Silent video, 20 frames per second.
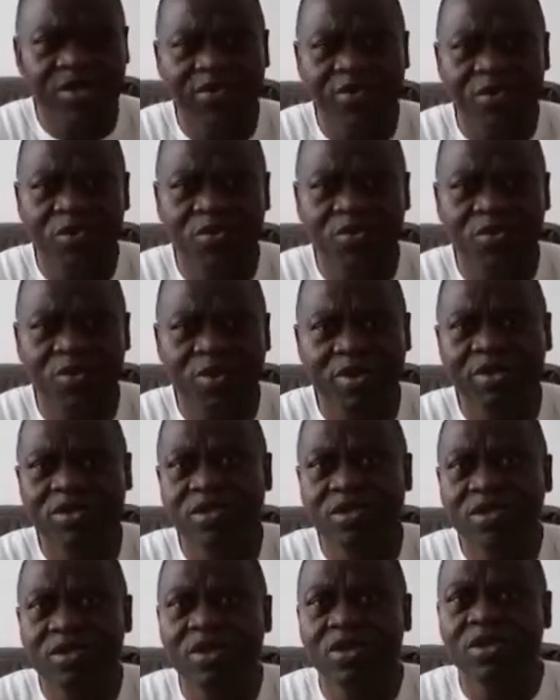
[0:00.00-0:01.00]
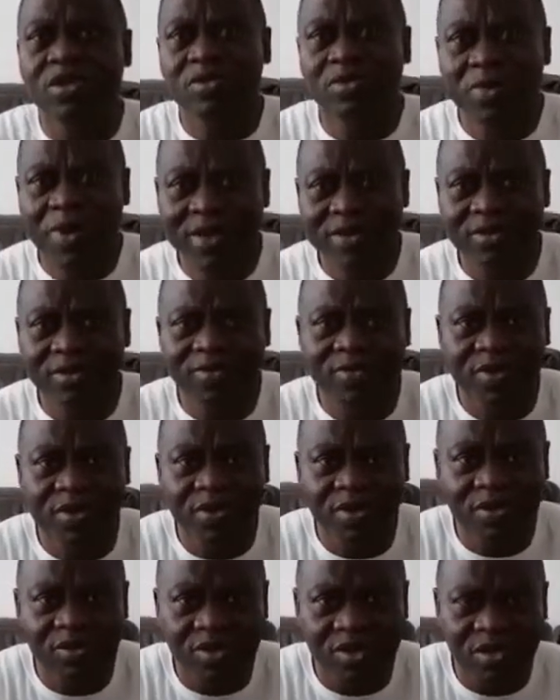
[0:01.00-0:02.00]
Liverpool but in other parts of the
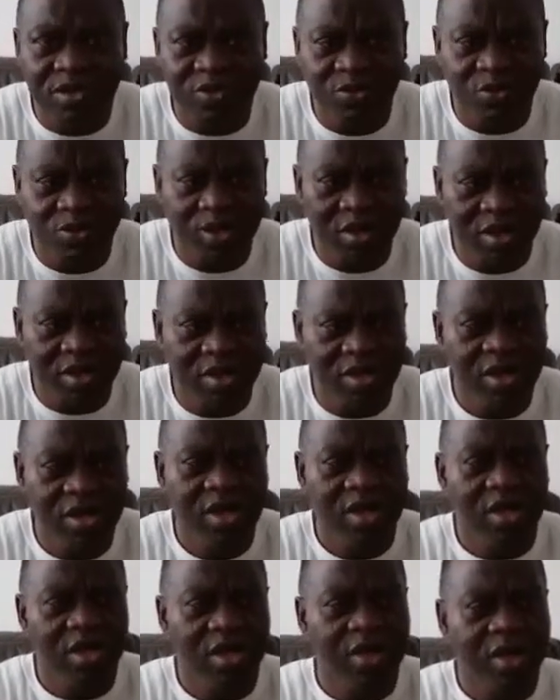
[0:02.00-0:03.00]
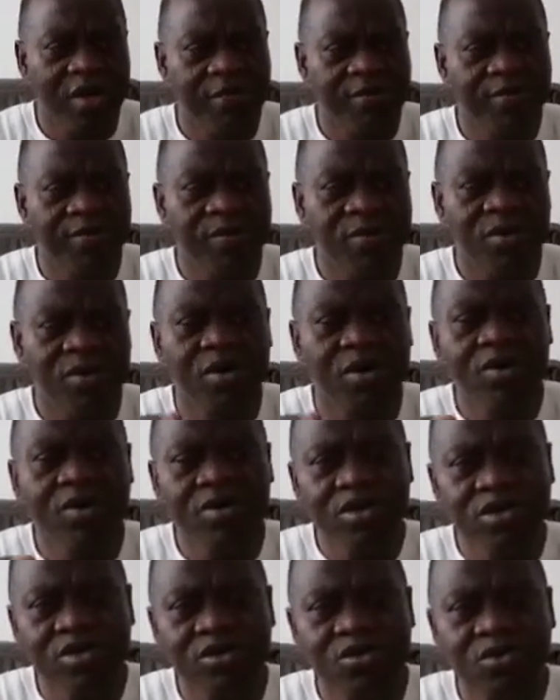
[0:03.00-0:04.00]
country as well. All
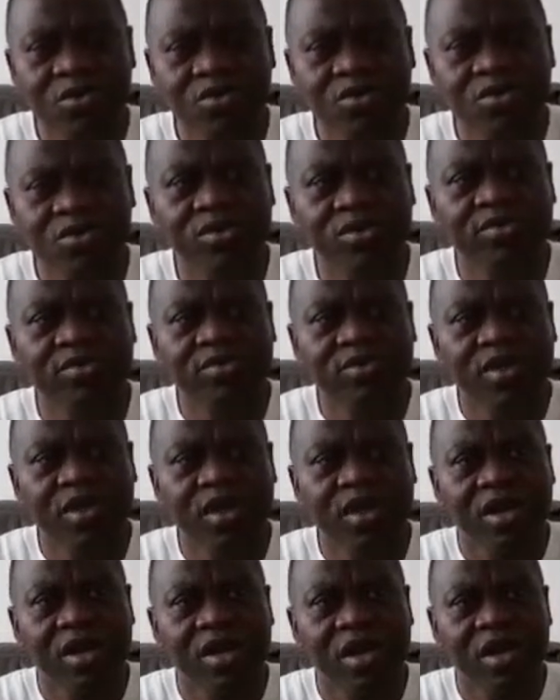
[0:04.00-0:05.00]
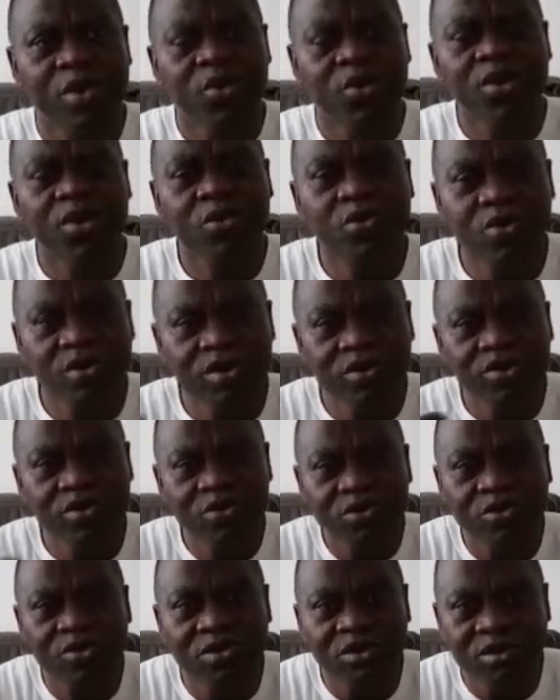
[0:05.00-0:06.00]
these schools, we couldn't
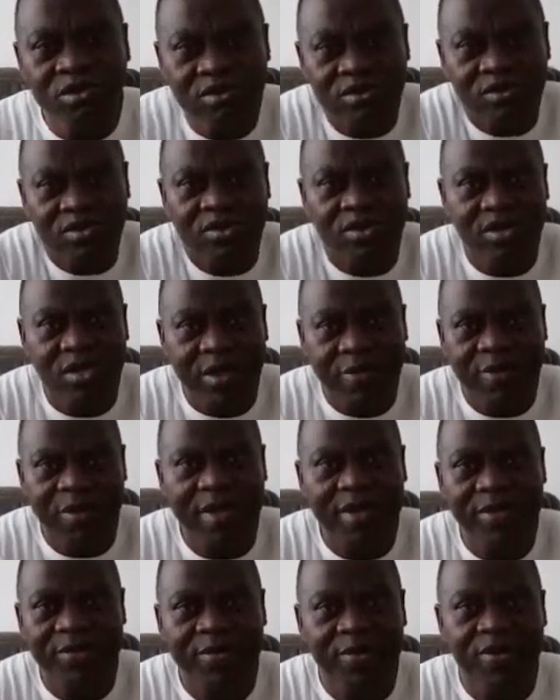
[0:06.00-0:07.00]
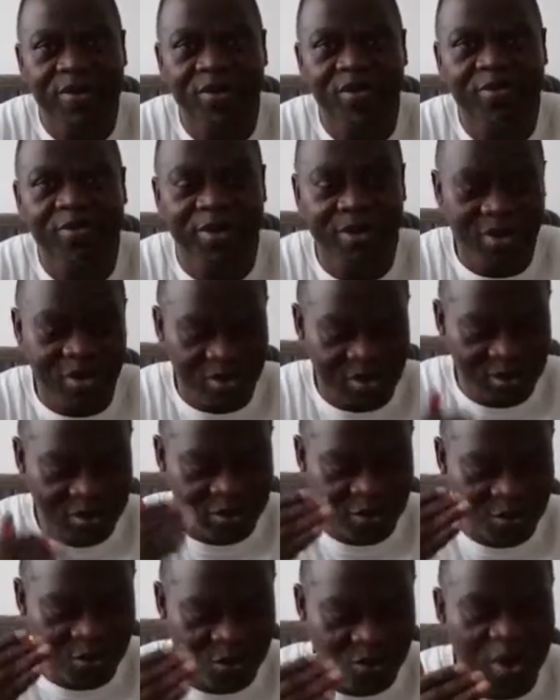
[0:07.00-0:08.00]
do same anymore because
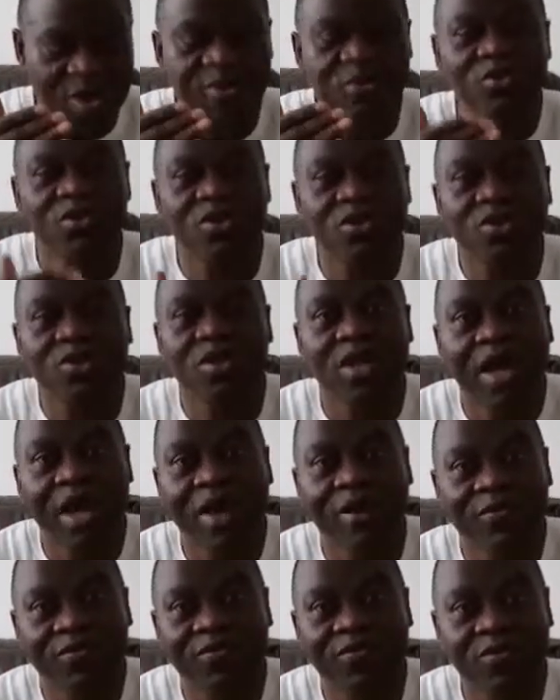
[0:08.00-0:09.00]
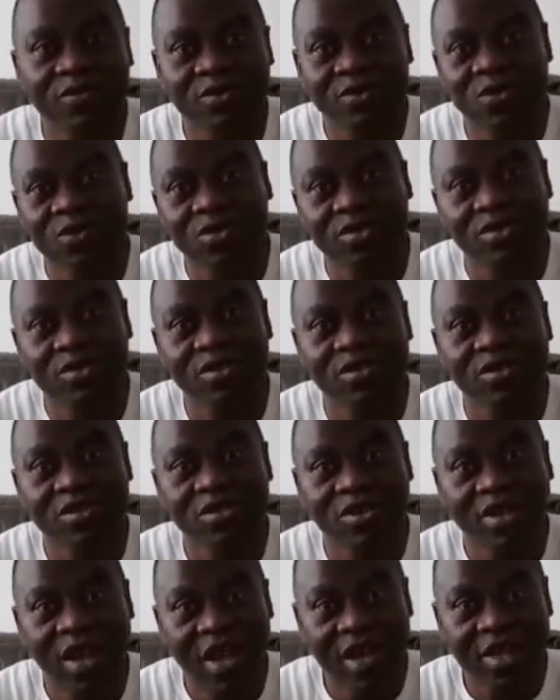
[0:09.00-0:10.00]
one, we don't have such
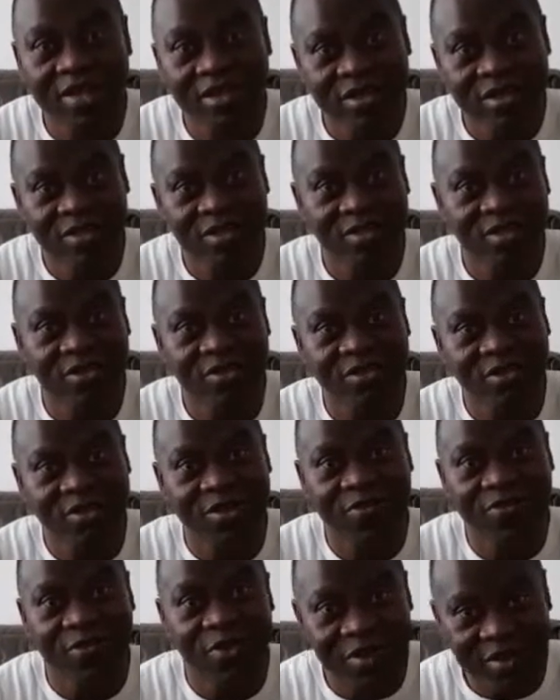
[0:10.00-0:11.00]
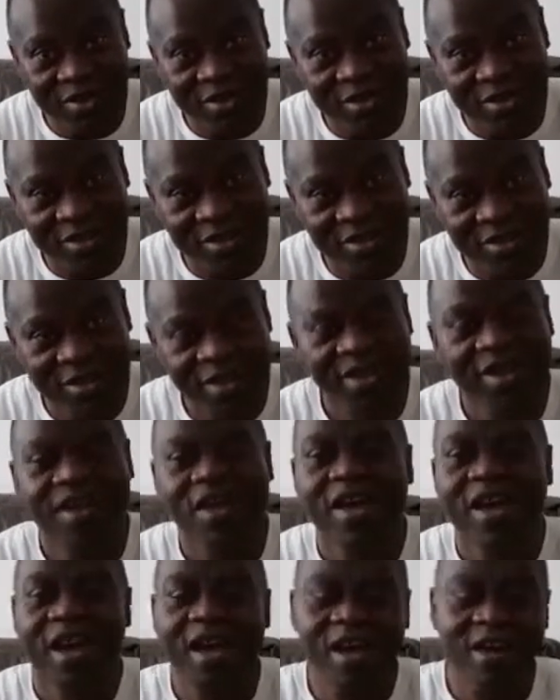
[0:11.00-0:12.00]
access to the funding,
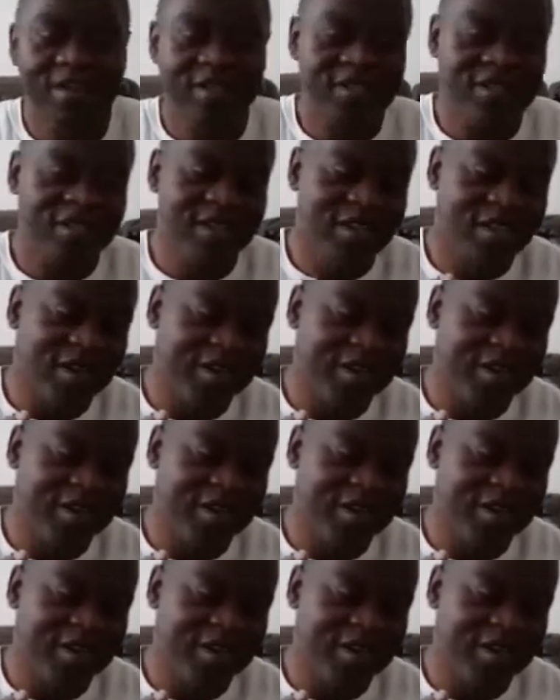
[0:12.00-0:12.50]
and